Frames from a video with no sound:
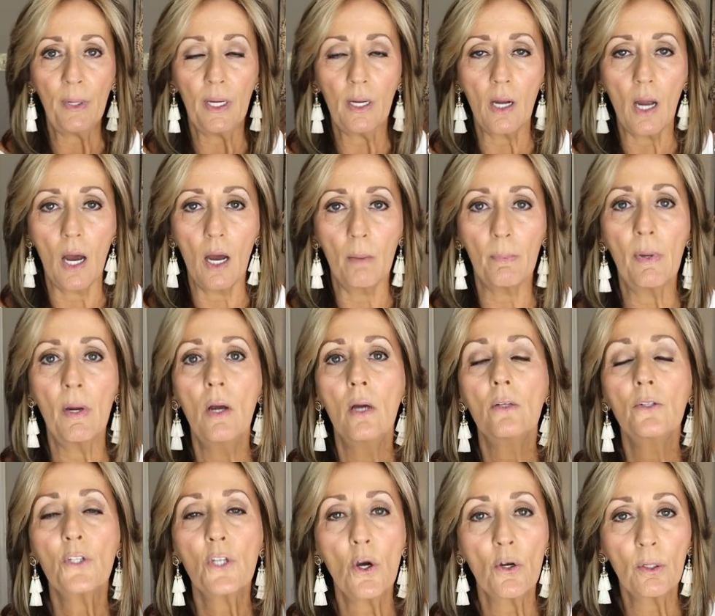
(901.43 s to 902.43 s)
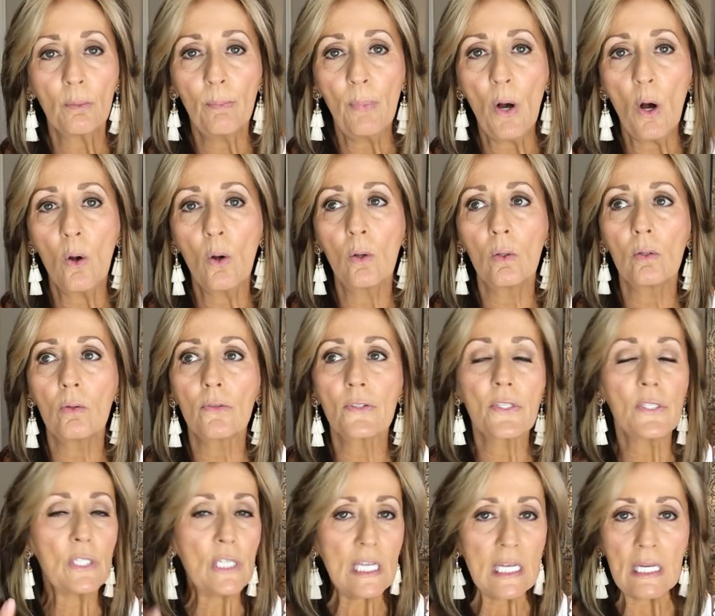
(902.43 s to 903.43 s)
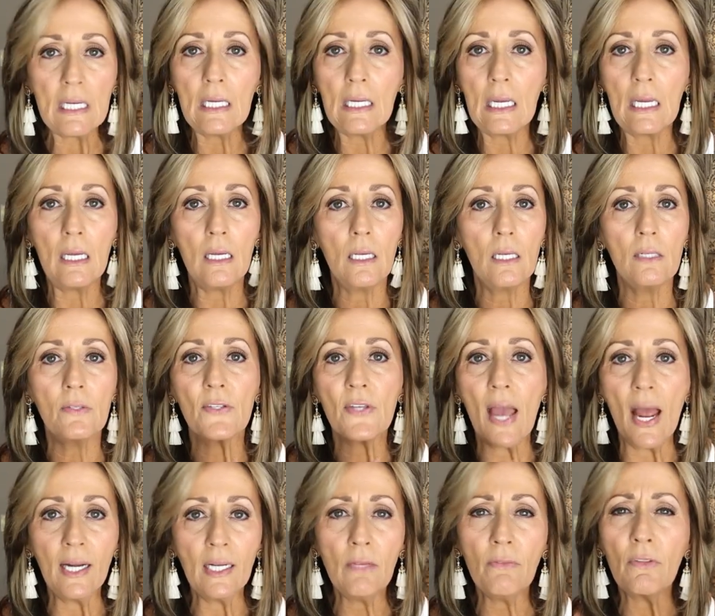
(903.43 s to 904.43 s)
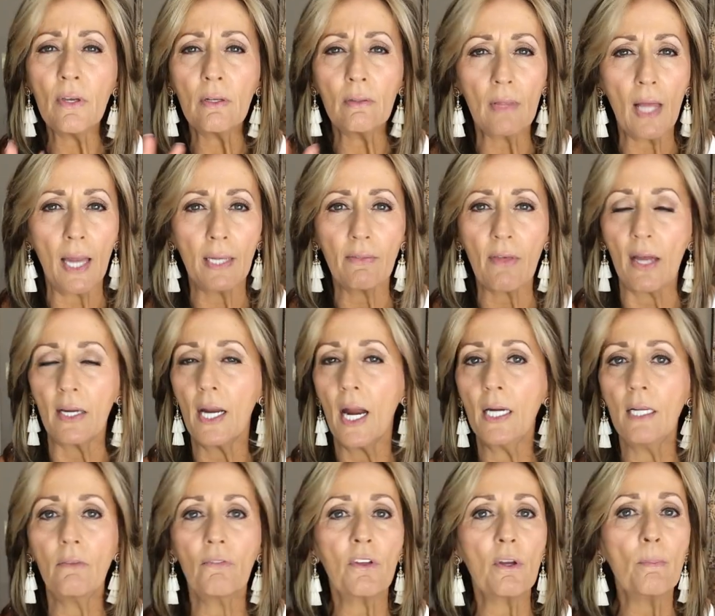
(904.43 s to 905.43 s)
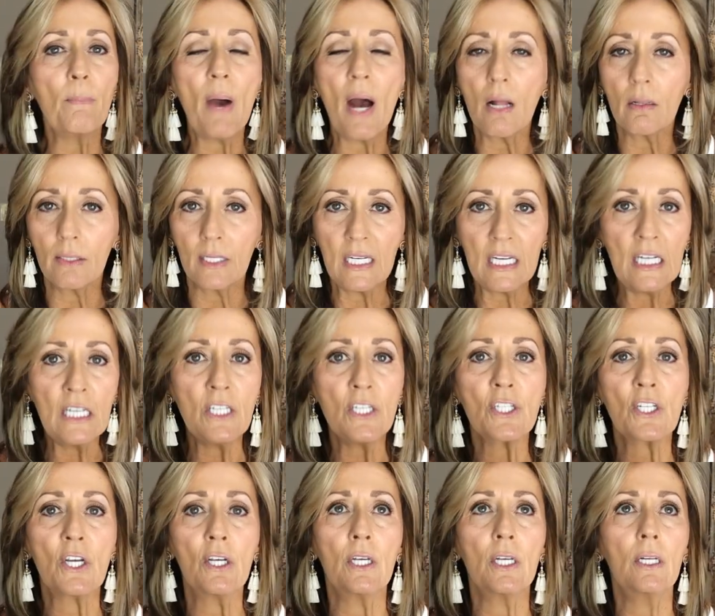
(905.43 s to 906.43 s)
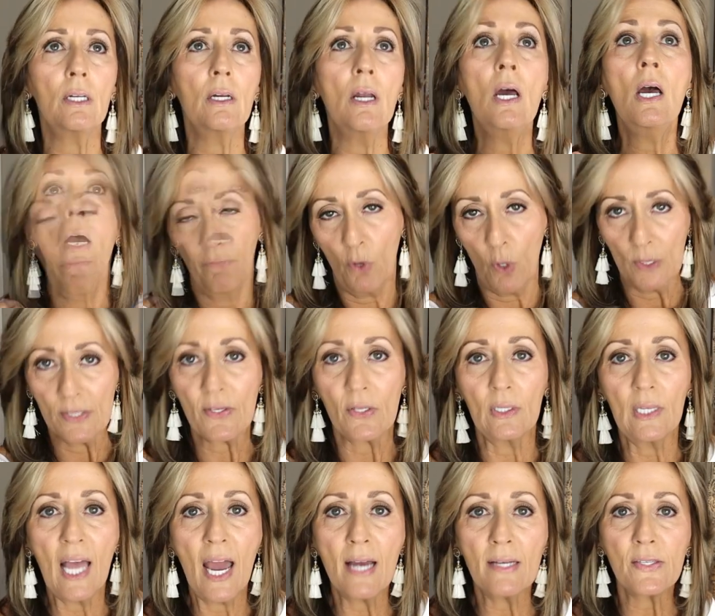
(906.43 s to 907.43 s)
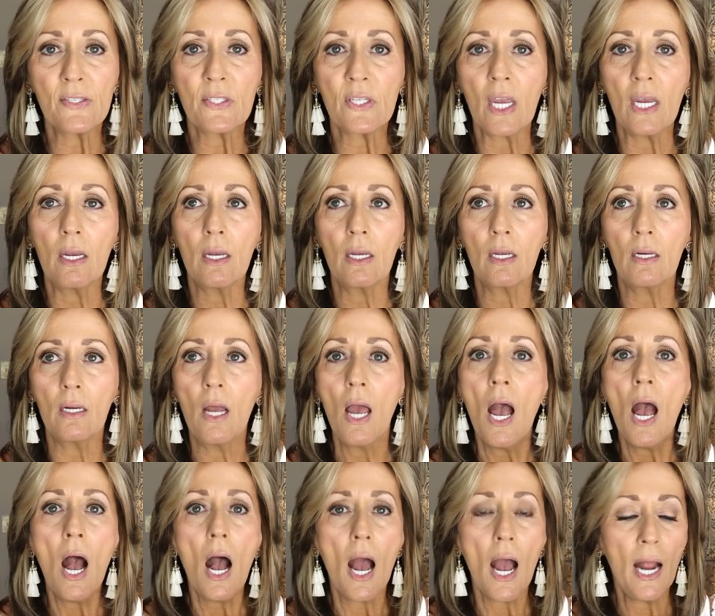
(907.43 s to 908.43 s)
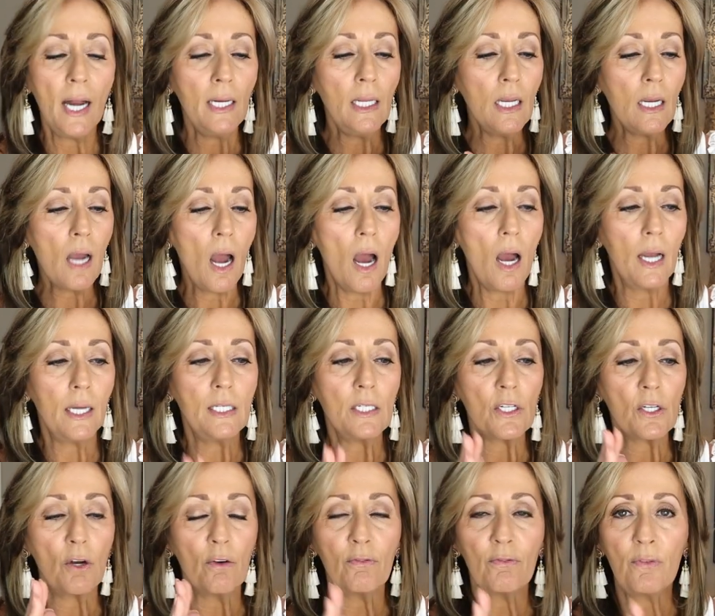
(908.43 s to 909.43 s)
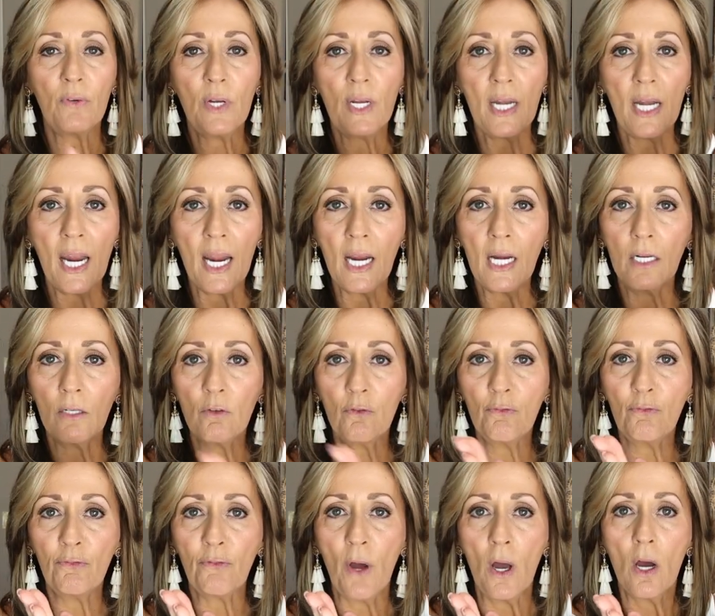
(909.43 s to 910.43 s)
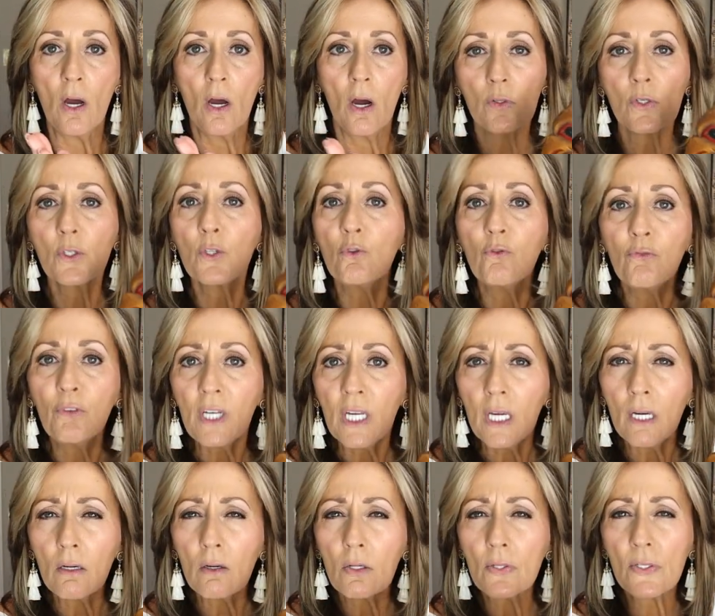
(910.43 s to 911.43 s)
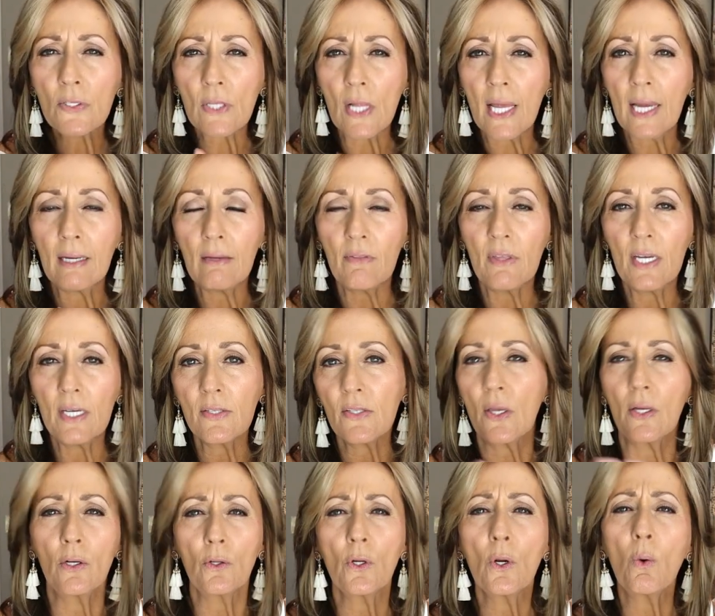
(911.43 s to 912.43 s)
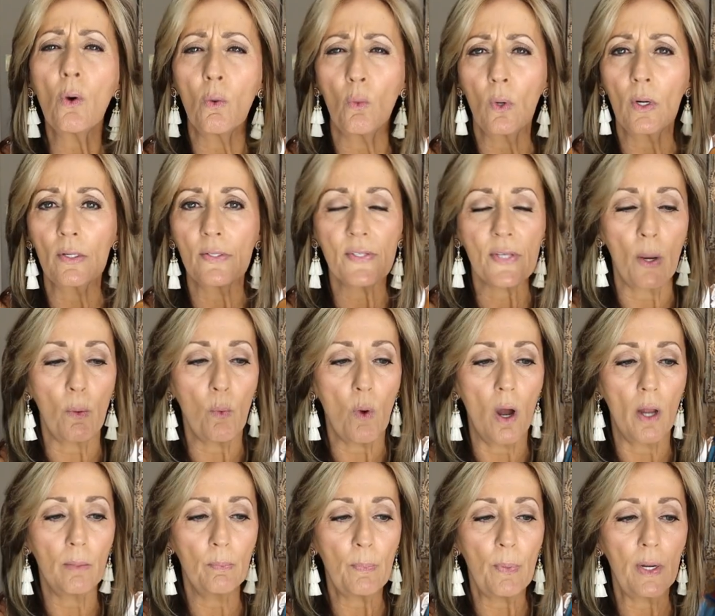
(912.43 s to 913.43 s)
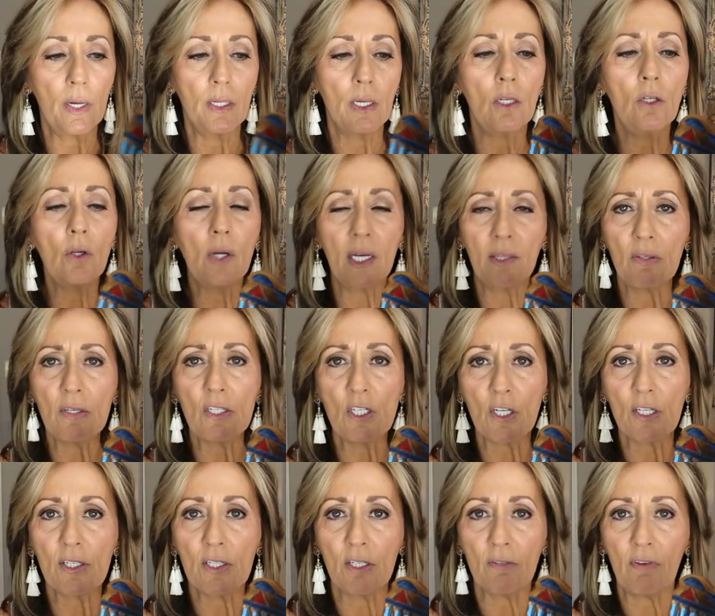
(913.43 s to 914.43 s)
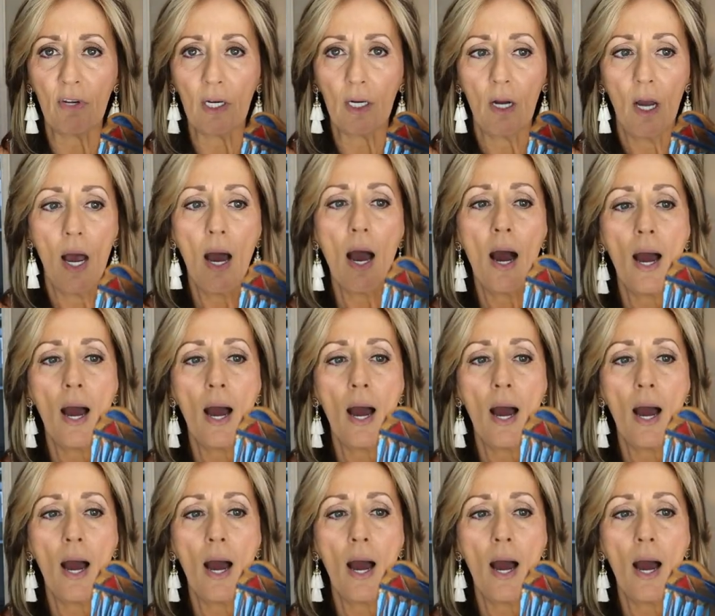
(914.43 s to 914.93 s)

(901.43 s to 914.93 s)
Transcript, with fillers: pick up totem poles, tikis, anything like that, anything Polynesian, of course Alaskan, any kind of native souvenirs like this. I don't know what words I want, but you get the gist of it.